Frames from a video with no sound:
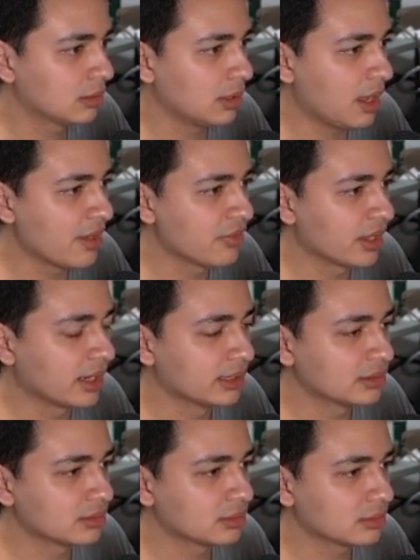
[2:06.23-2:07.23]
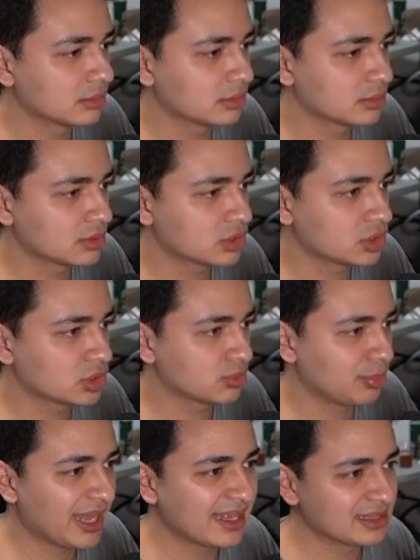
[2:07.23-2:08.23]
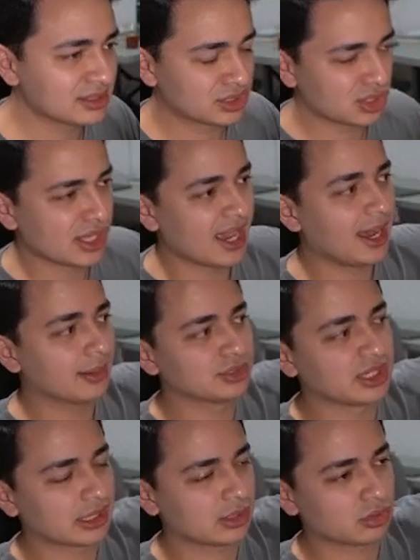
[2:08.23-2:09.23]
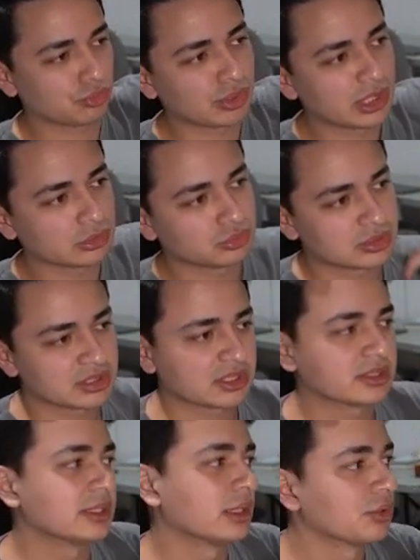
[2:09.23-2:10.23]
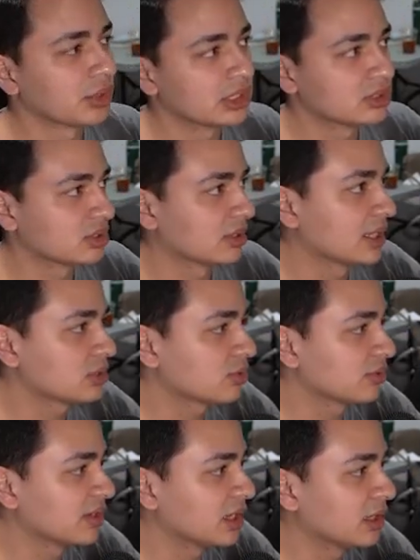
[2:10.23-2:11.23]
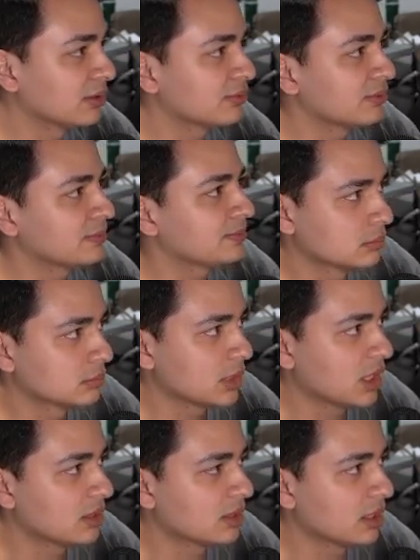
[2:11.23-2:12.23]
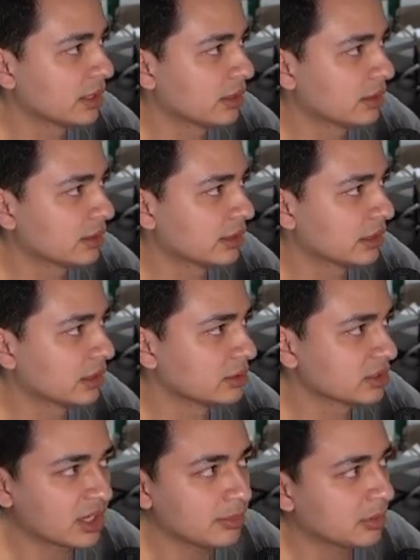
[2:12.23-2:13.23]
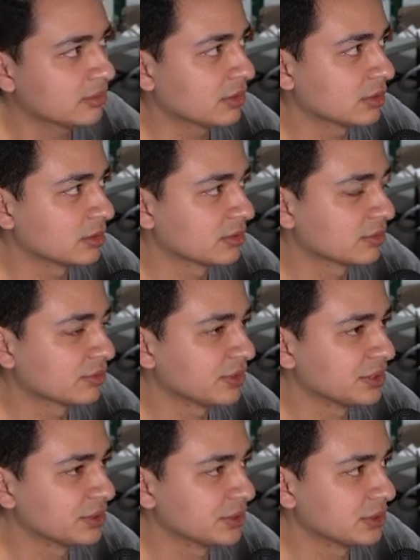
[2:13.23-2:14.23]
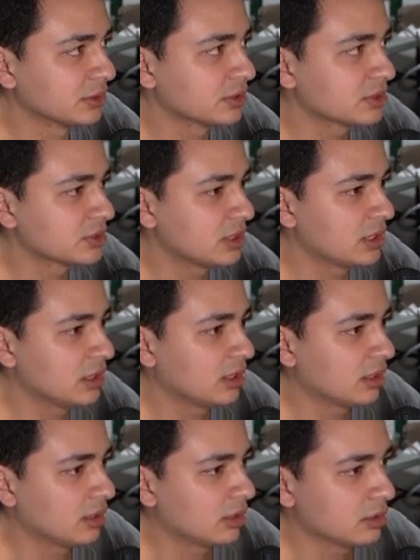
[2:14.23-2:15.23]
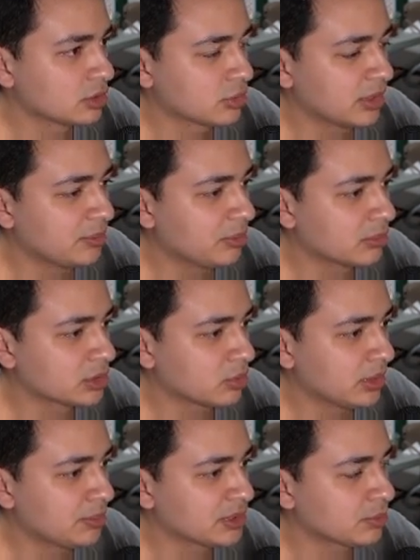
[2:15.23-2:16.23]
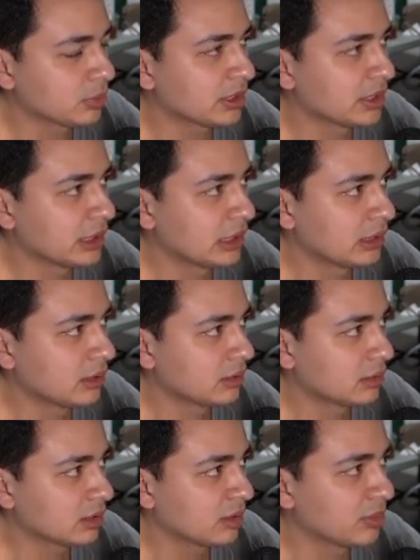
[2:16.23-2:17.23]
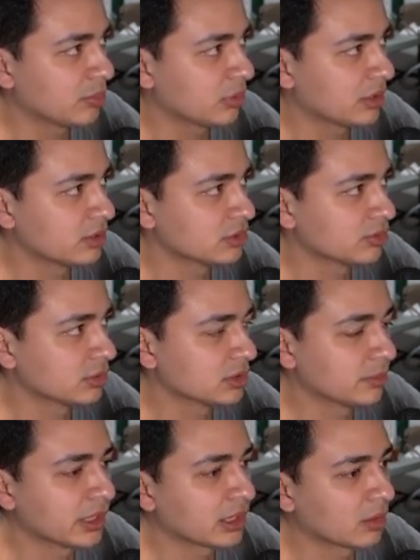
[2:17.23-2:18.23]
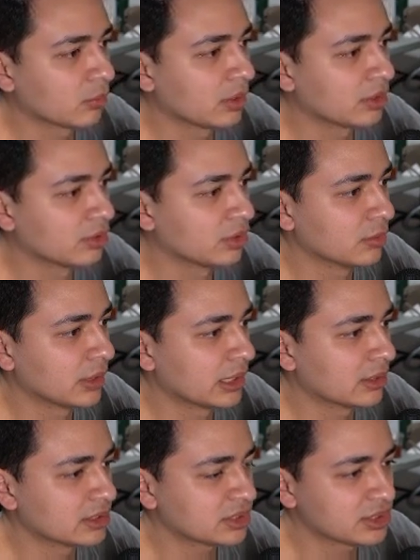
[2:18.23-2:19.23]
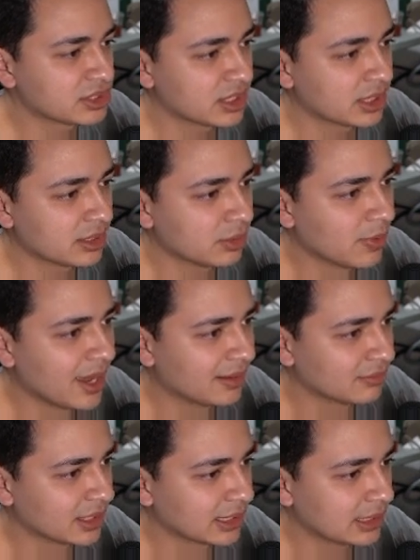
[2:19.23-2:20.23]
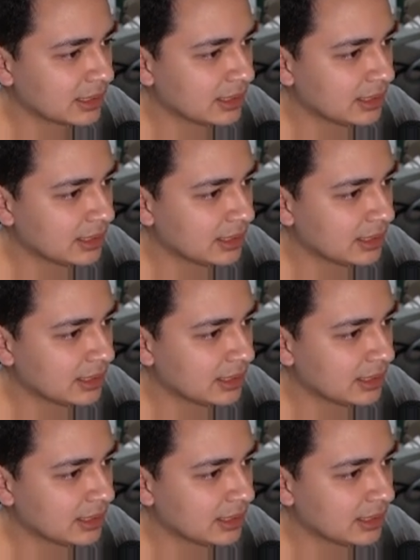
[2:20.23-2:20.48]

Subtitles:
And then it spins the object 360 degrees. So that's revolve. And then there's a couple of other different features. Sweep is pretty can be pretty useful depending on what you're doing. Let's just say that you have like